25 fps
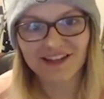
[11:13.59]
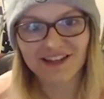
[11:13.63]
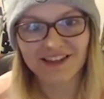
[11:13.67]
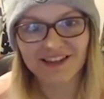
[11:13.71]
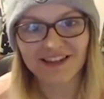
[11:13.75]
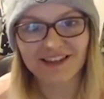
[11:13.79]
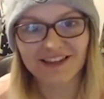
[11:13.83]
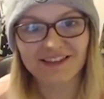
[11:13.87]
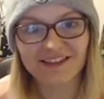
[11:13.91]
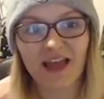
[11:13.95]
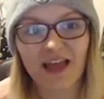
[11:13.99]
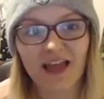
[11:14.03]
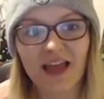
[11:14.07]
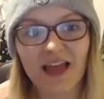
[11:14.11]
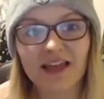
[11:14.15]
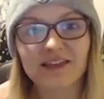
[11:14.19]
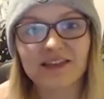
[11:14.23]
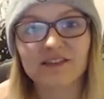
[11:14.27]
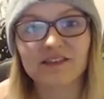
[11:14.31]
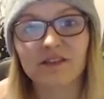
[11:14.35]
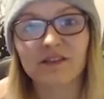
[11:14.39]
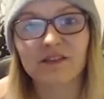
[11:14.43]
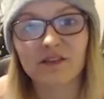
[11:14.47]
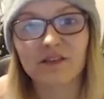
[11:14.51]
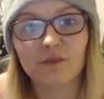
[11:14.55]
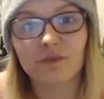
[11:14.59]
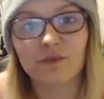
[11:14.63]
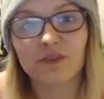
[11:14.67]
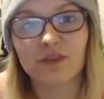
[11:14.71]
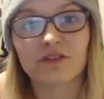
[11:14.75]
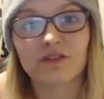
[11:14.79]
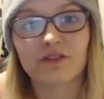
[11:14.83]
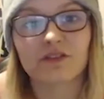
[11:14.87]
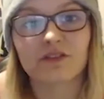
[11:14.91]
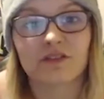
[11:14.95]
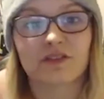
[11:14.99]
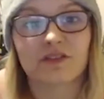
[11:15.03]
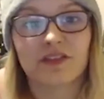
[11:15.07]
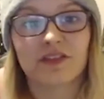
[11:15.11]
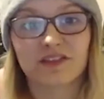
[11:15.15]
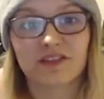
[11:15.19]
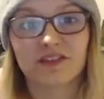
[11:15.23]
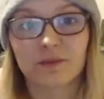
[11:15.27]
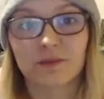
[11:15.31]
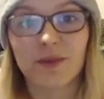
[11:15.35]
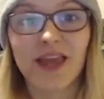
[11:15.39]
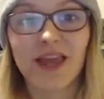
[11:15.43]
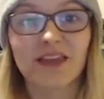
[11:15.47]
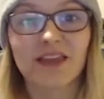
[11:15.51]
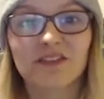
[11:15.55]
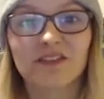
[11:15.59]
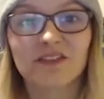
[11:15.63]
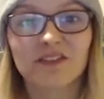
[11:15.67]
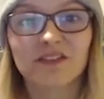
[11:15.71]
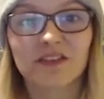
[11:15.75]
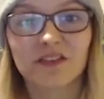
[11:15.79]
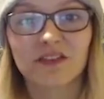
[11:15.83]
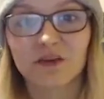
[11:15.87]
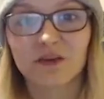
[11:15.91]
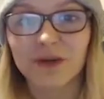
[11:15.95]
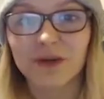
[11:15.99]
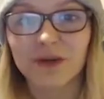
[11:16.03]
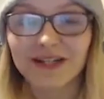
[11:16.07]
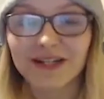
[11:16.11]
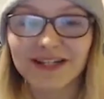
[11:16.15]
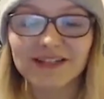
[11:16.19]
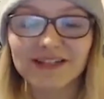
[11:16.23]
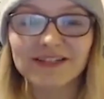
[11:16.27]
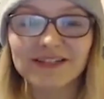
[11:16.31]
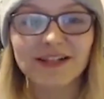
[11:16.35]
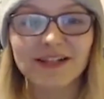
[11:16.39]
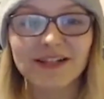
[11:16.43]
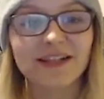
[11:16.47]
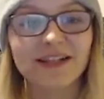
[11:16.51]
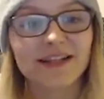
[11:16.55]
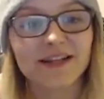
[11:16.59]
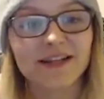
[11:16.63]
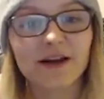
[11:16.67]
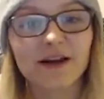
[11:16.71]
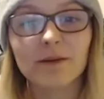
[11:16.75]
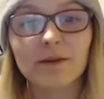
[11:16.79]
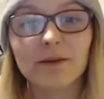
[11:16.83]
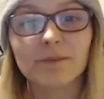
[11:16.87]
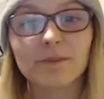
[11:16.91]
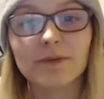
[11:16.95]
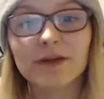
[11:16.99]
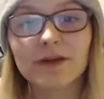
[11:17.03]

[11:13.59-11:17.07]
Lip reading: Like, that is, there's a mess that we need to clean up.